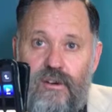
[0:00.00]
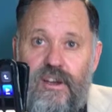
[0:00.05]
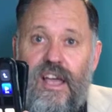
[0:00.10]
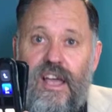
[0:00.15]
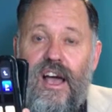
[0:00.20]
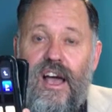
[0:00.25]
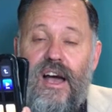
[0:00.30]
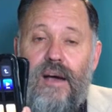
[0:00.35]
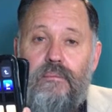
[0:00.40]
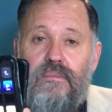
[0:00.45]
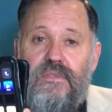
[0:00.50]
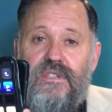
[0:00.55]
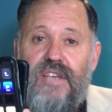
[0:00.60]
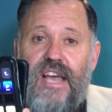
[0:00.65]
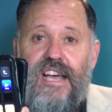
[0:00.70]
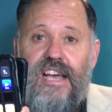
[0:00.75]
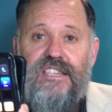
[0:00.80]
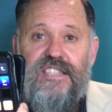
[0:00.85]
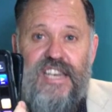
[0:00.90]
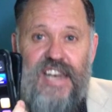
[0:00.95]
comes
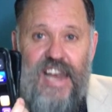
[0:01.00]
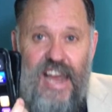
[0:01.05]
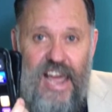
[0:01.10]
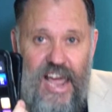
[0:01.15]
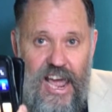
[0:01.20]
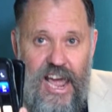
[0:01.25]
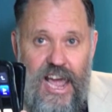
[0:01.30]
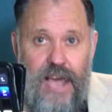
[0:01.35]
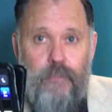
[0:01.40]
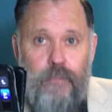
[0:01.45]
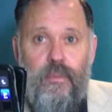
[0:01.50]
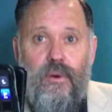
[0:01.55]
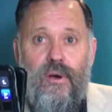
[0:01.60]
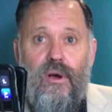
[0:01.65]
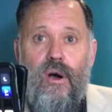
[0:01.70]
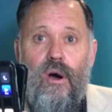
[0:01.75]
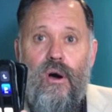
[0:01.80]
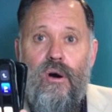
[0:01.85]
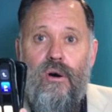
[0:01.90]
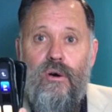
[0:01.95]
as an app
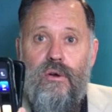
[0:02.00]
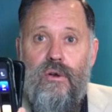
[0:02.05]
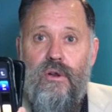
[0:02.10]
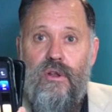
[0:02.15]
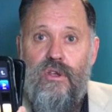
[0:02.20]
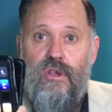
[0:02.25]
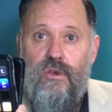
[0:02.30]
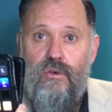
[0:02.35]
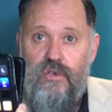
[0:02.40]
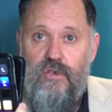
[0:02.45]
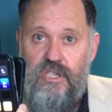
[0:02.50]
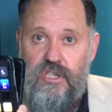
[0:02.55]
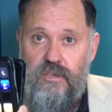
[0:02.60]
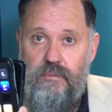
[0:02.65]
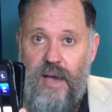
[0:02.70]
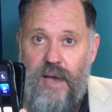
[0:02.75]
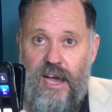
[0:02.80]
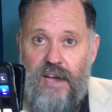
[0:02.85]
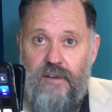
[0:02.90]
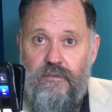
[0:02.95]
on your
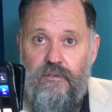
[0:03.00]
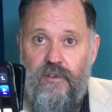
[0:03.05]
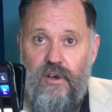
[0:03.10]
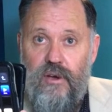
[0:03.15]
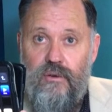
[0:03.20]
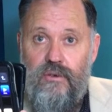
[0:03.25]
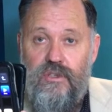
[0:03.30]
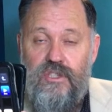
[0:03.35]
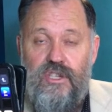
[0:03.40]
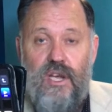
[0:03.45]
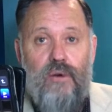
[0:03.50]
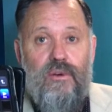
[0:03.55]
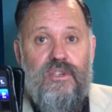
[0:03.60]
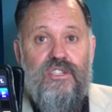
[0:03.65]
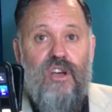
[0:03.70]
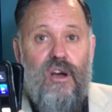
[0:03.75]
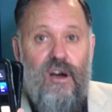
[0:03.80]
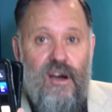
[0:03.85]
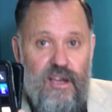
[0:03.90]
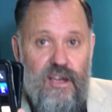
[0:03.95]
smartphone. So it's
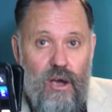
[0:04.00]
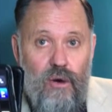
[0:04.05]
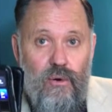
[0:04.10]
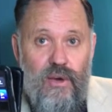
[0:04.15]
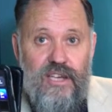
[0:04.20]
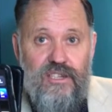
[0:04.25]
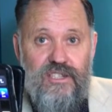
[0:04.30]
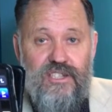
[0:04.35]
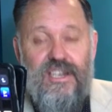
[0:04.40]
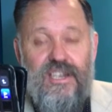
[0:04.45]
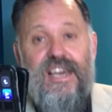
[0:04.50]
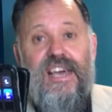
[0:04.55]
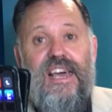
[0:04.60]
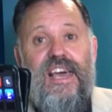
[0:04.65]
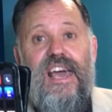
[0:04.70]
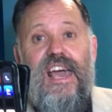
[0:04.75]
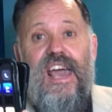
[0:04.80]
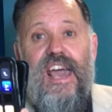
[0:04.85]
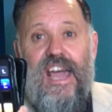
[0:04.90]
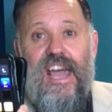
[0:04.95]
iOS
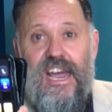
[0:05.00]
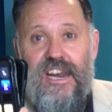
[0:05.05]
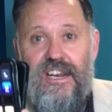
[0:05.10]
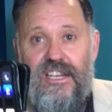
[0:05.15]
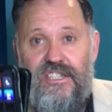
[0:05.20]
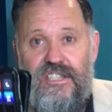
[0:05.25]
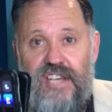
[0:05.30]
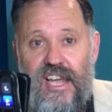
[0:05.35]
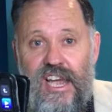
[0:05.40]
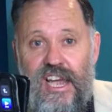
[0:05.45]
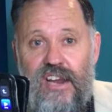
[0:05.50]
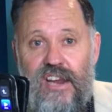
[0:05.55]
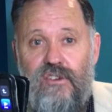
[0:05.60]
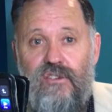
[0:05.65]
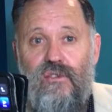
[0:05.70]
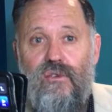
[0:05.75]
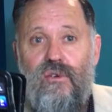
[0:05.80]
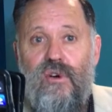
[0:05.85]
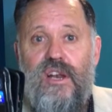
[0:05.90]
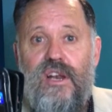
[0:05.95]
and it's
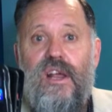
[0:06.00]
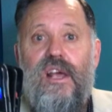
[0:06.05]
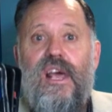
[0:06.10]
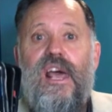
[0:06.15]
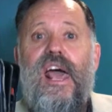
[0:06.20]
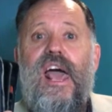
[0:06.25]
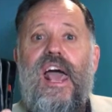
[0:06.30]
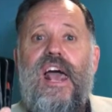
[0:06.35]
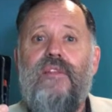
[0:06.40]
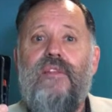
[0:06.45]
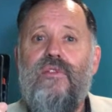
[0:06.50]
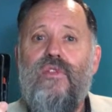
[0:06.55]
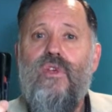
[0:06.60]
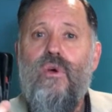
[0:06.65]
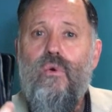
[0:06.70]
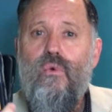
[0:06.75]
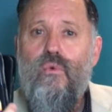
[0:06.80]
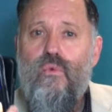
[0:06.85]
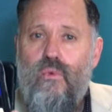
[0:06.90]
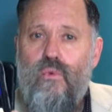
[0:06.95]
Android. And the
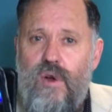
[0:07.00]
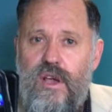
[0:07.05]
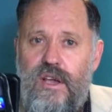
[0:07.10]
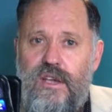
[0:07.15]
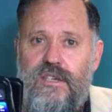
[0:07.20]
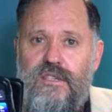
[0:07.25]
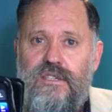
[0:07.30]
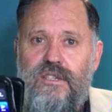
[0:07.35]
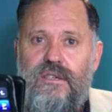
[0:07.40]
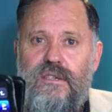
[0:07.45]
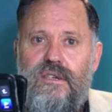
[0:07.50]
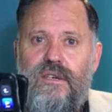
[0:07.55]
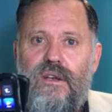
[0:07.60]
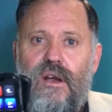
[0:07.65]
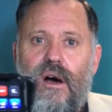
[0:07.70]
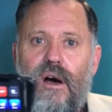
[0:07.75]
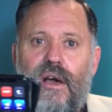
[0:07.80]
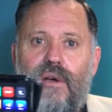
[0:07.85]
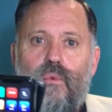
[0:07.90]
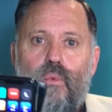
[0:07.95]
reason
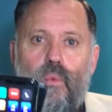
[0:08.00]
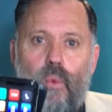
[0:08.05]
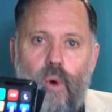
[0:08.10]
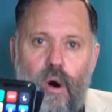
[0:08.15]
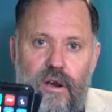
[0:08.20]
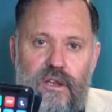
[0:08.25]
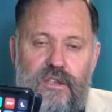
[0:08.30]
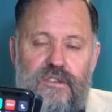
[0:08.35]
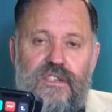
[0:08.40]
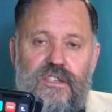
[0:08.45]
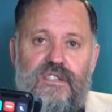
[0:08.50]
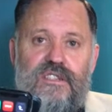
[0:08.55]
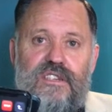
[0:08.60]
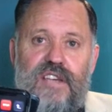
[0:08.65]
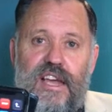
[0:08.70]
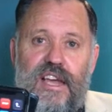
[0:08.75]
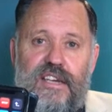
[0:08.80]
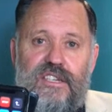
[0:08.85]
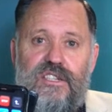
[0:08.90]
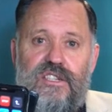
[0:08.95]
I wanted to
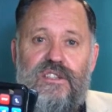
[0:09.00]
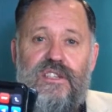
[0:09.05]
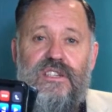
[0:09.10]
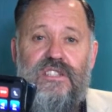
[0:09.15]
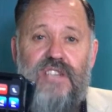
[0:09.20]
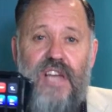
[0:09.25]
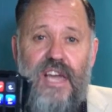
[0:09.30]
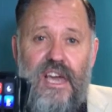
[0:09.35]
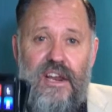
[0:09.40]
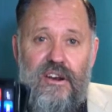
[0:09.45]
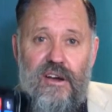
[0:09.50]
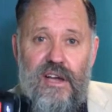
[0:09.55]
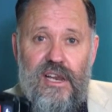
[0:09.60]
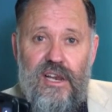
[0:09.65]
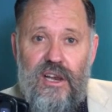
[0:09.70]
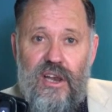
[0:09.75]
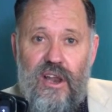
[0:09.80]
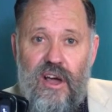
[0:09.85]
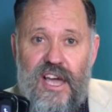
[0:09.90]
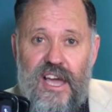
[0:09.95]
test this and I
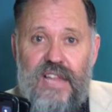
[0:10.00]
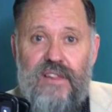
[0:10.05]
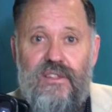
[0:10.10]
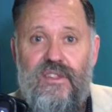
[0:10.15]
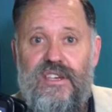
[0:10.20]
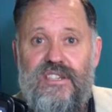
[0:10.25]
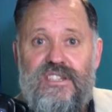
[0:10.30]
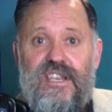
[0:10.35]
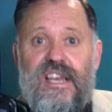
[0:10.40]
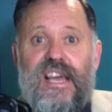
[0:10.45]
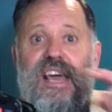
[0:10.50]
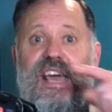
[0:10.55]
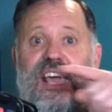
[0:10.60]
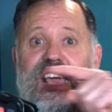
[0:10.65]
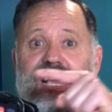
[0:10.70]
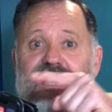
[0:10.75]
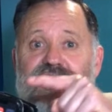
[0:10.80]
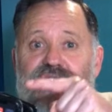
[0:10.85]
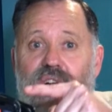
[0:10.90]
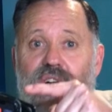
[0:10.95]
like this
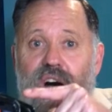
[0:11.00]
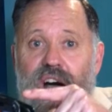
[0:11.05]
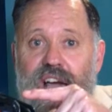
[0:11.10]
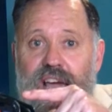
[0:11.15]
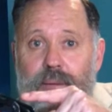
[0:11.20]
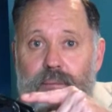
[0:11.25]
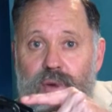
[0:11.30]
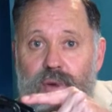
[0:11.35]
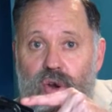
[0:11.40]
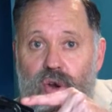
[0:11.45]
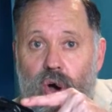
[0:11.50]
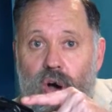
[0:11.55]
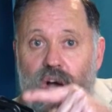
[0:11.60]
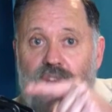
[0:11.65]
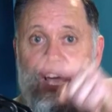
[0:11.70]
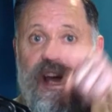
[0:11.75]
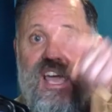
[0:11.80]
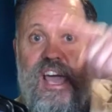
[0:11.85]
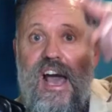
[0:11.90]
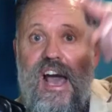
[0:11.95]
is I am not
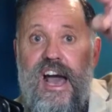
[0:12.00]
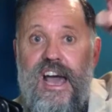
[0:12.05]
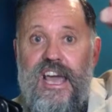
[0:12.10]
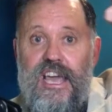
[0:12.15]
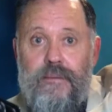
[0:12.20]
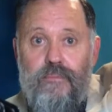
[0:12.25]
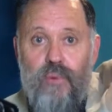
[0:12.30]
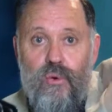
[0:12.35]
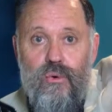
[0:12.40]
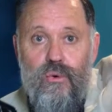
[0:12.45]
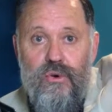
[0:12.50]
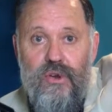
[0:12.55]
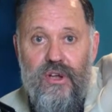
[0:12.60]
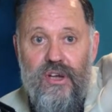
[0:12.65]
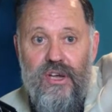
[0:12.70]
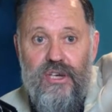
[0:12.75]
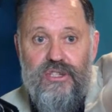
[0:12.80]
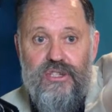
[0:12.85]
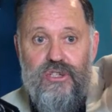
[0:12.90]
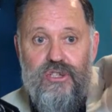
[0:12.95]
cabled
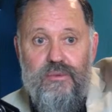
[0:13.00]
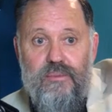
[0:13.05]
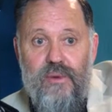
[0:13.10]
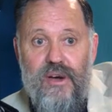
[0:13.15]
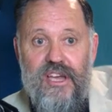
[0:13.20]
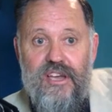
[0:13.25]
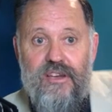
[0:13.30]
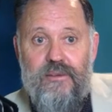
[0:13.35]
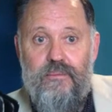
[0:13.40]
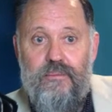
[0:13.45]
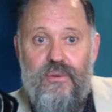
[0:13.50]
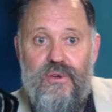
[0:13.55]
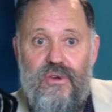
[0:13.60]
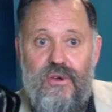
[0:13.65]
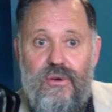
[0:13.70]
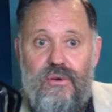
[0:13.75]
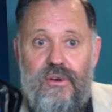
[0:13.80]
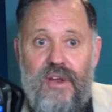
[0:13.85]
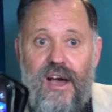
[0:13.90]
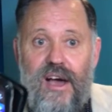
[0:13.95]
to my
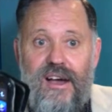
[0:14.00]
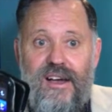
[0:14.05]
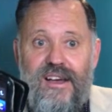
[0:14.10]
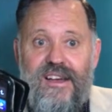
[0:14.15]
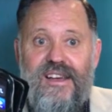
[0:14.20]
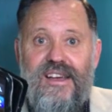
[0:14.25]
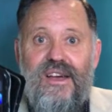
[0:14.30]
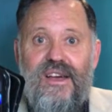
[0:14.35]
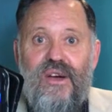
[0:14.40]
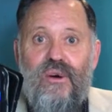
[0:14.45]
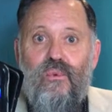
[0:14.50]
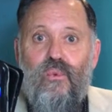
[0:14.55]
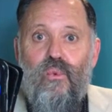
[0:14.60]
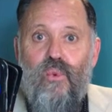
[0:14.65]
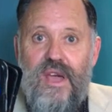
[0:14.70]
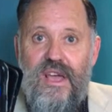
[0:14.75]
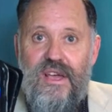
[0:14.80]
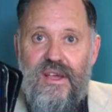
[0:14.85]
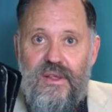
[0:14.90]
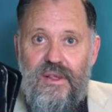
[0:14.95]
computer
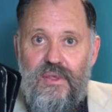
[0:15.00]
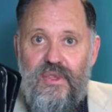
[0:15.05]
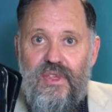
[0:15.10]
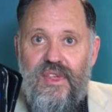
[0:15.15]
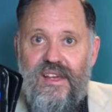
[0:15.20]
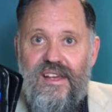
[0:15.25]
with